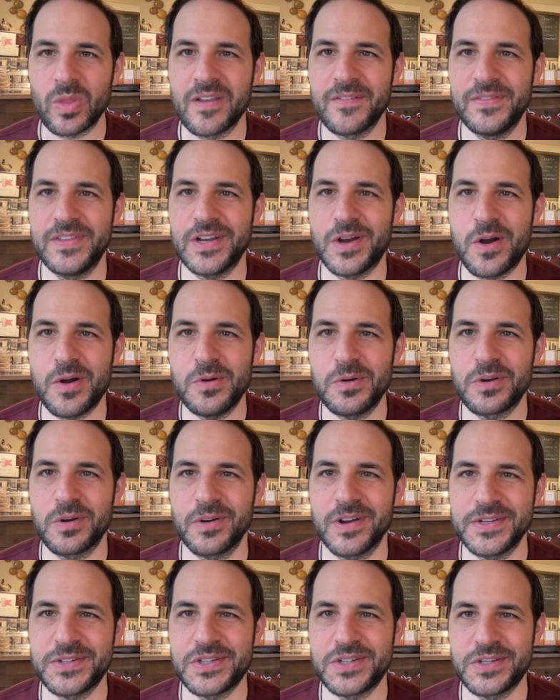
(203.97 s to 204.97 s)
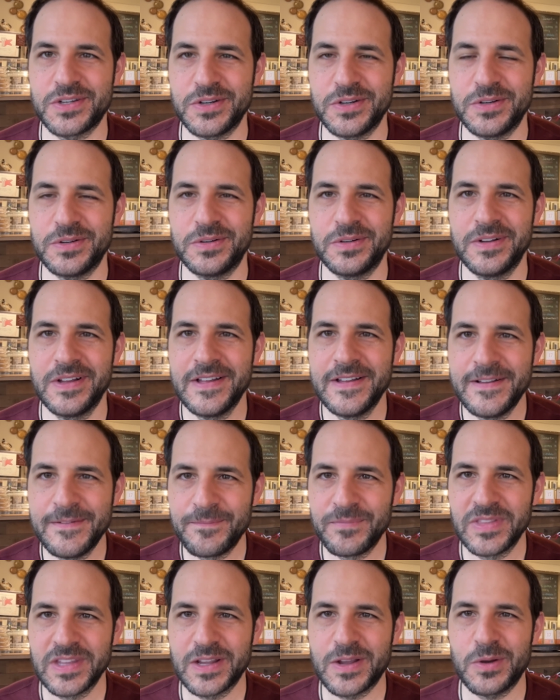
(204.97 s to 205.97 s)
the okra stew
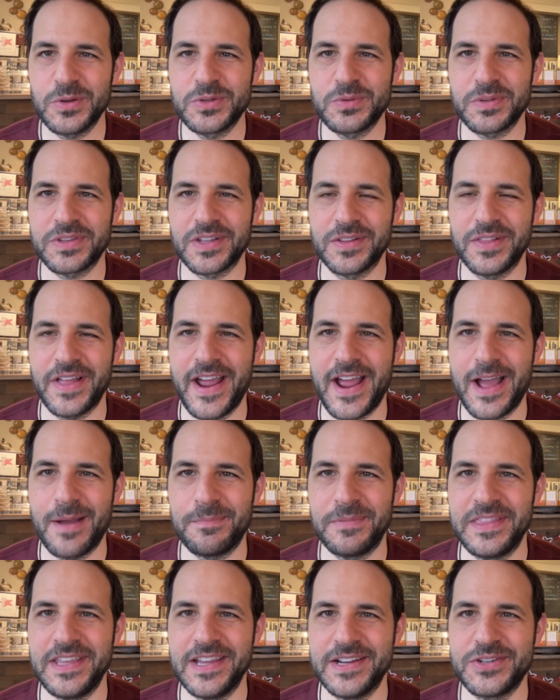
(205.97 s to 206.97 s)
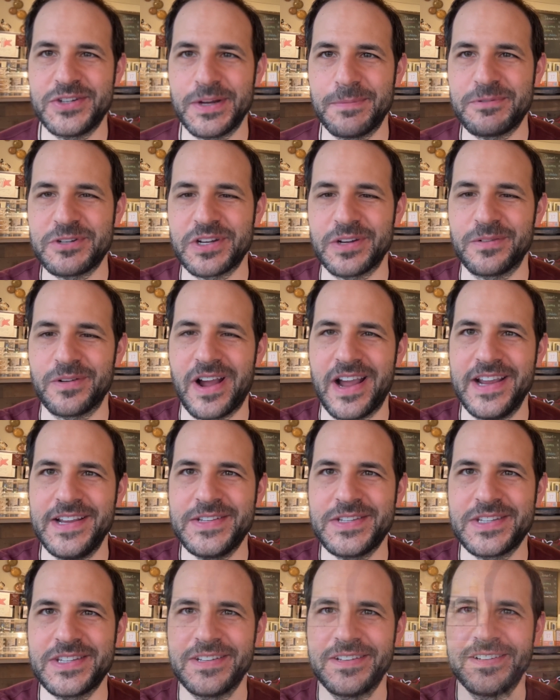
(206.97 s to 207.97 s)
goes with the lamb and the Egyptian
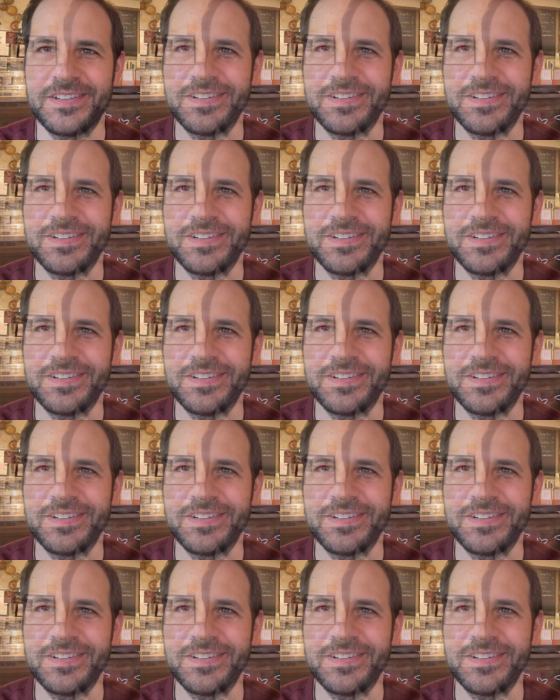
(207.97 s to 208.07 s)
rice.